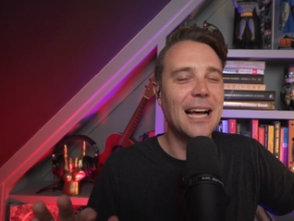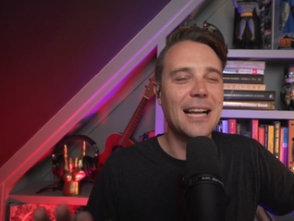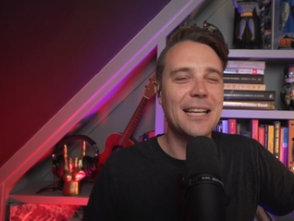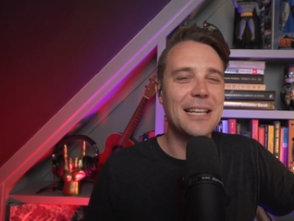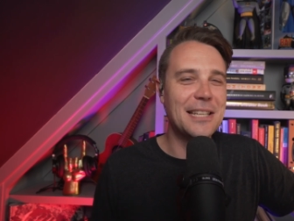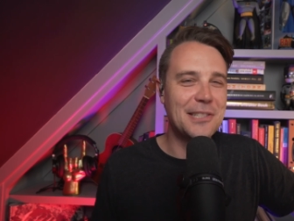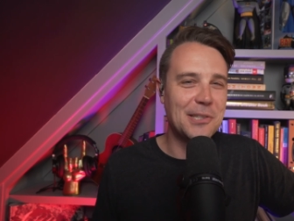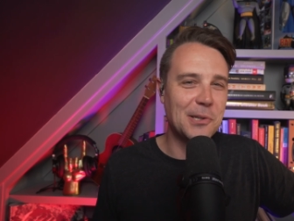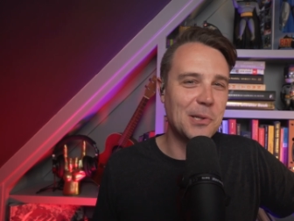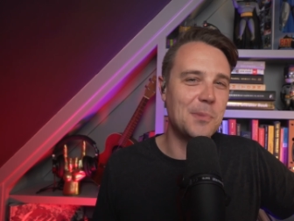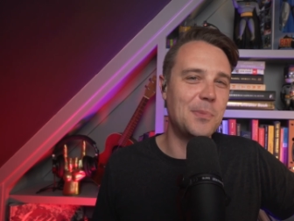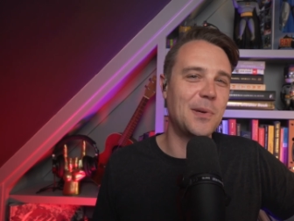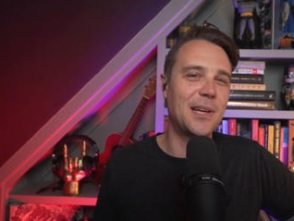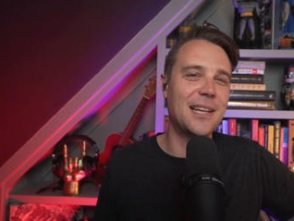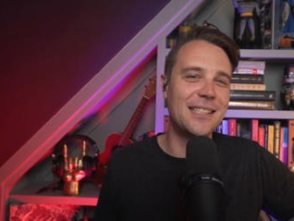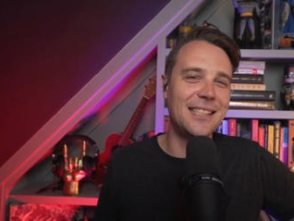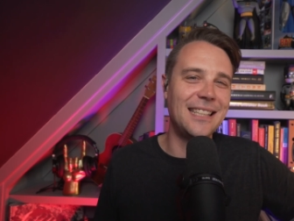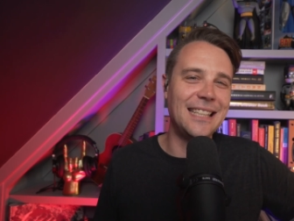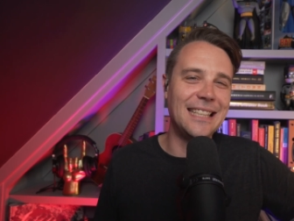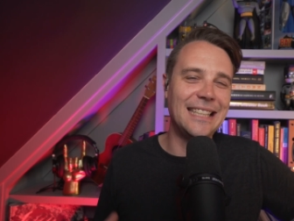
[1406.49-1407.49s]
not necessarily
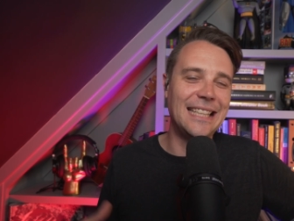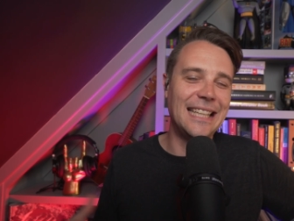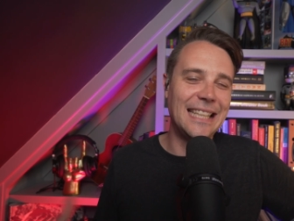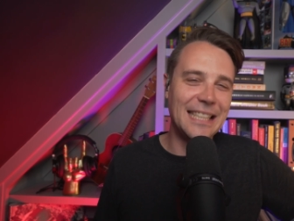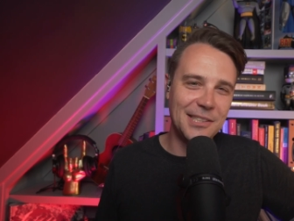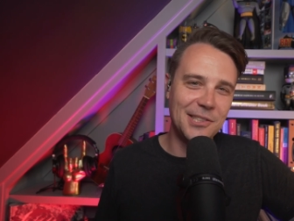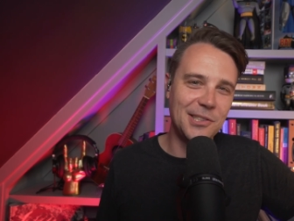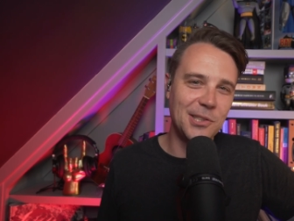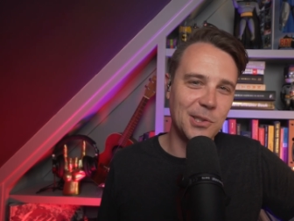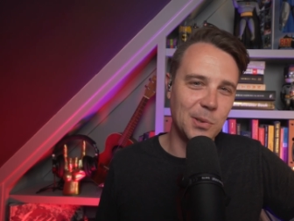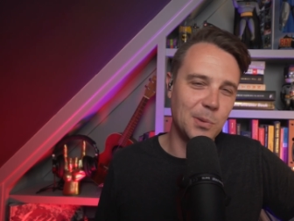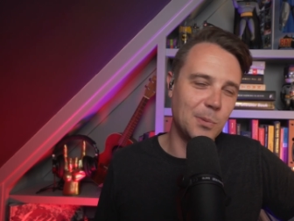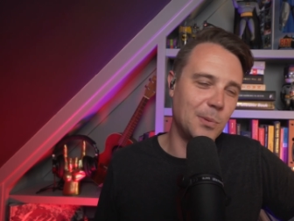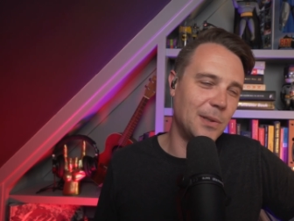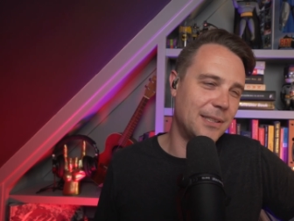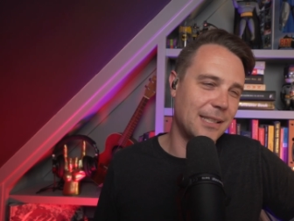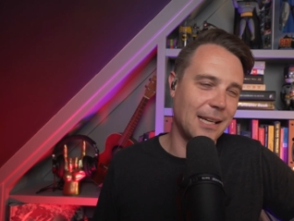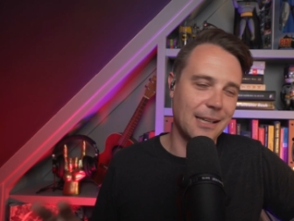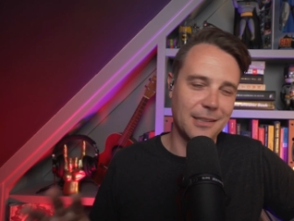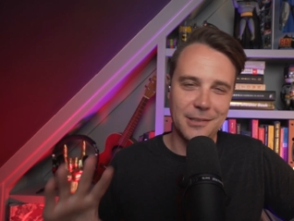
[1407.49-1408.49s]
because he needs to but
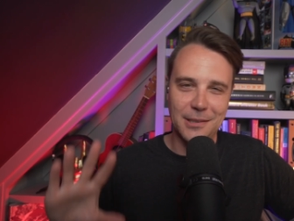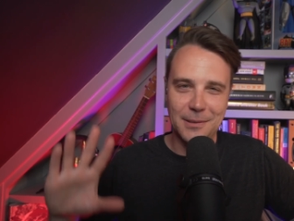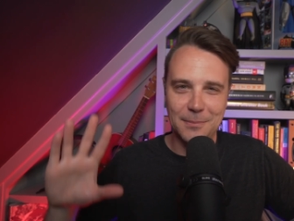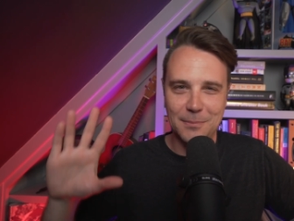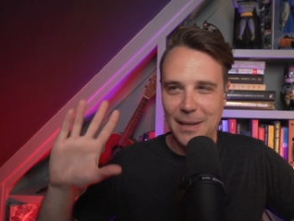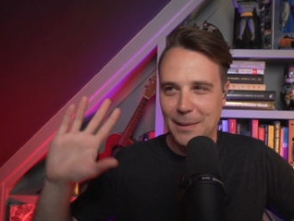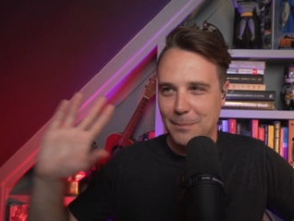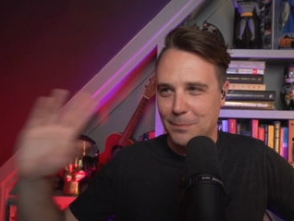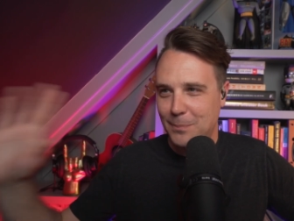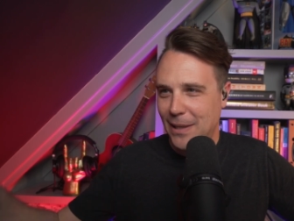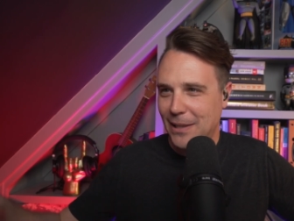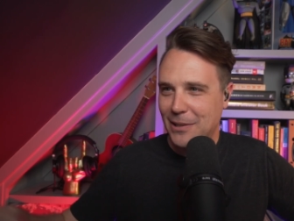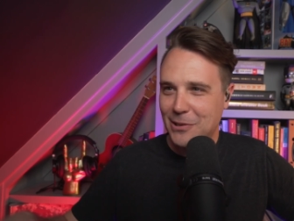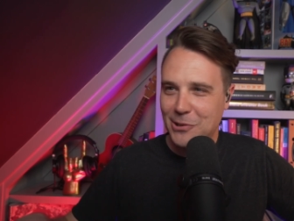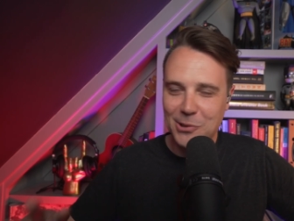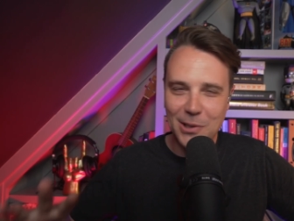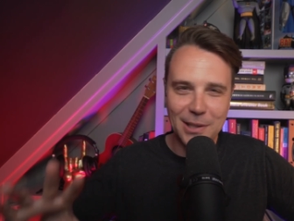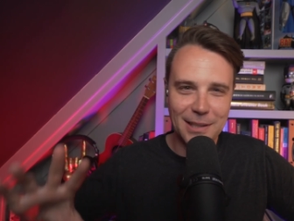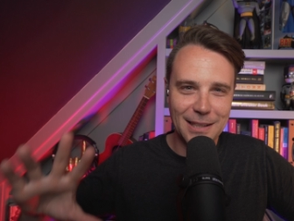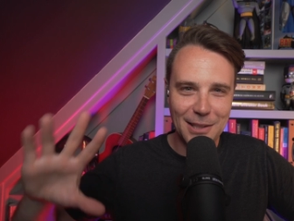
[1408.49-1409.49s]
it's actually my parents
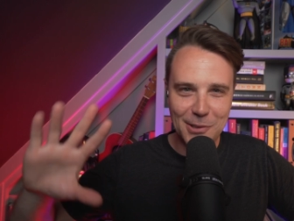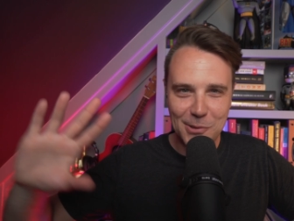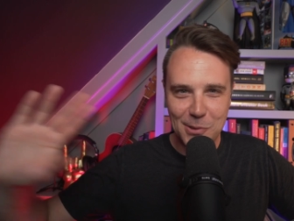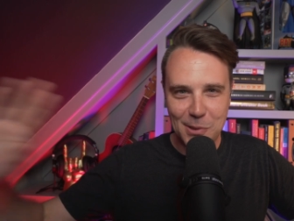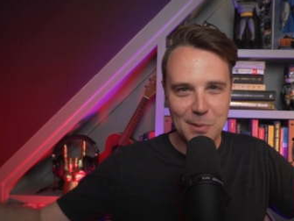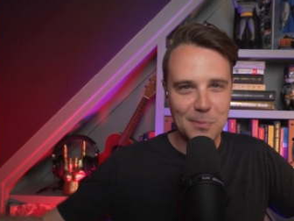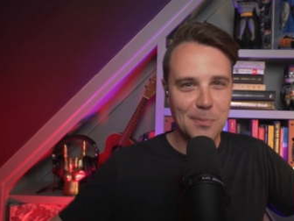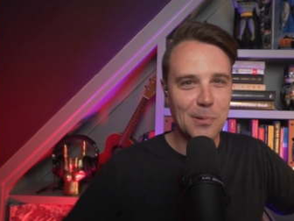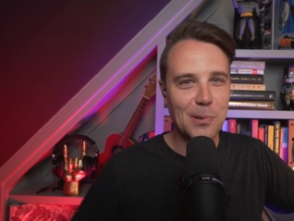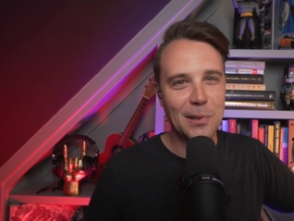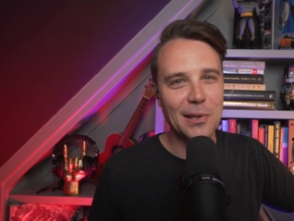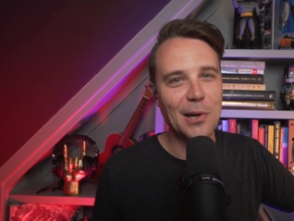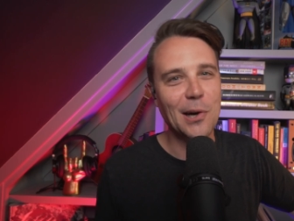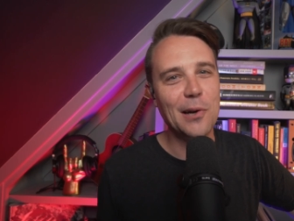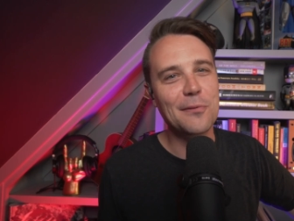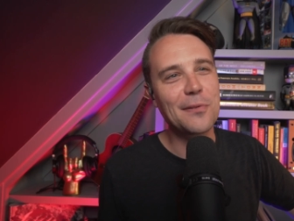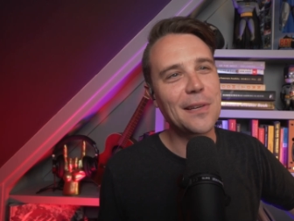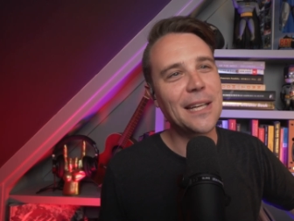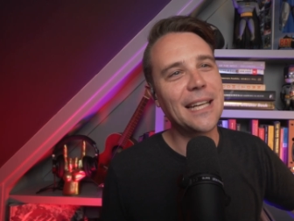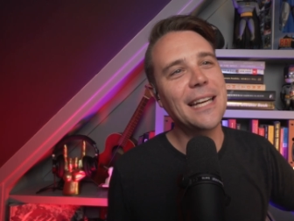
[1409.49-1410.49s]
truck they use it to pull an
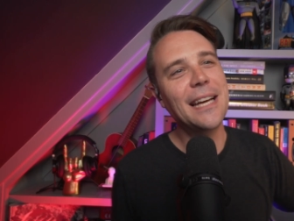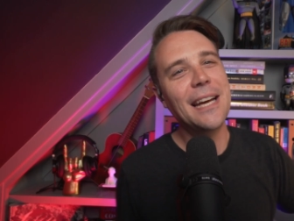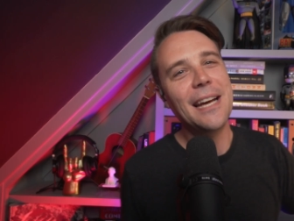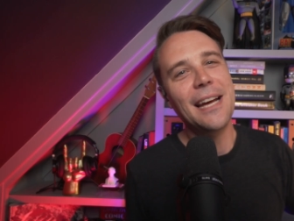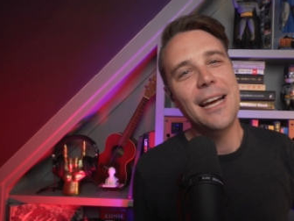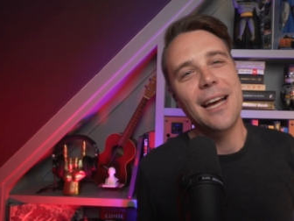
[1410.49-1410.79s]
rv